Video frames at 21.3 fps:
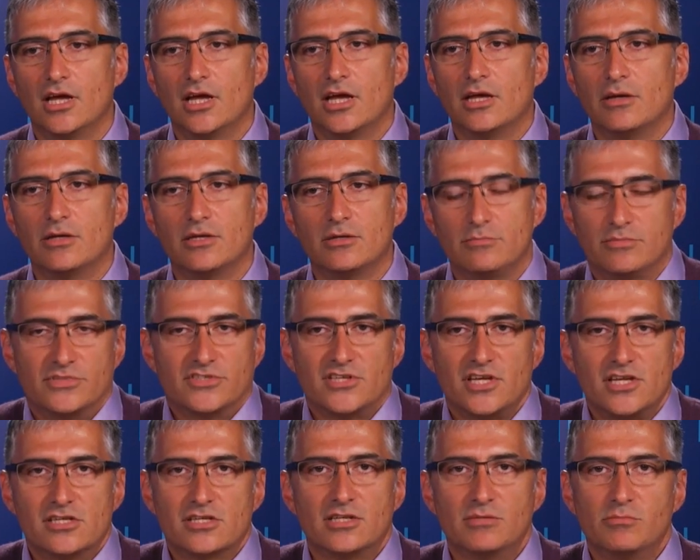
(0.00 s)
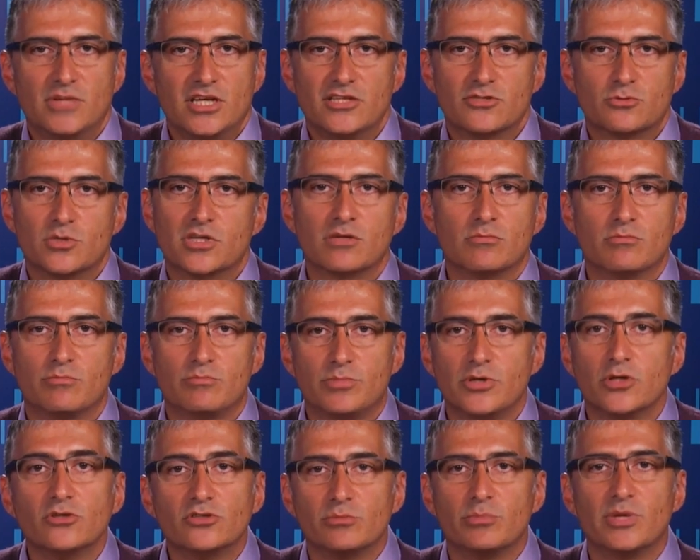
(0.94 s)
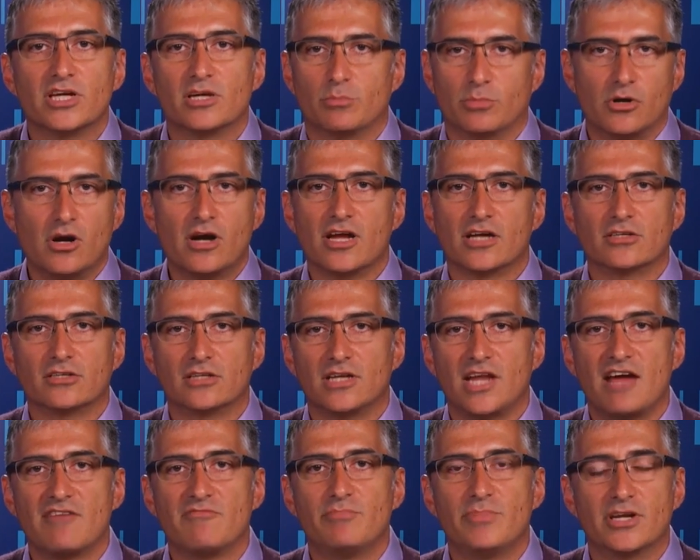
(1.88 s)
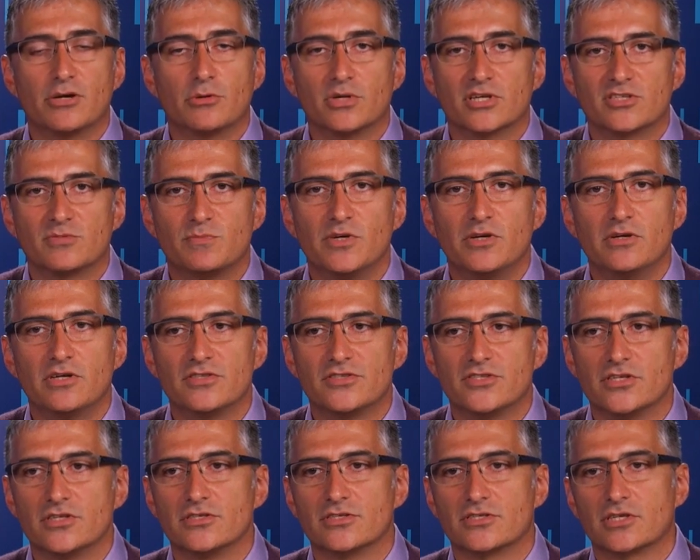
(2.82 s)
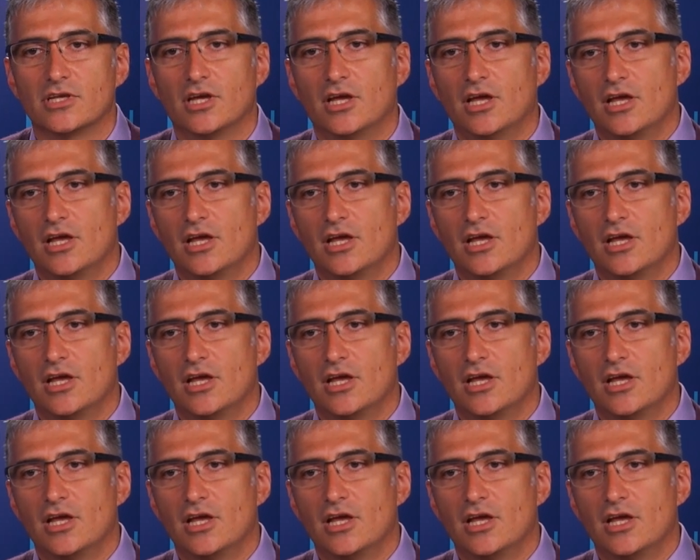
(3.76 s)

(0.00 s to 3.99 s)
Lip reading: it essentially means we can build a better product and have better experiences.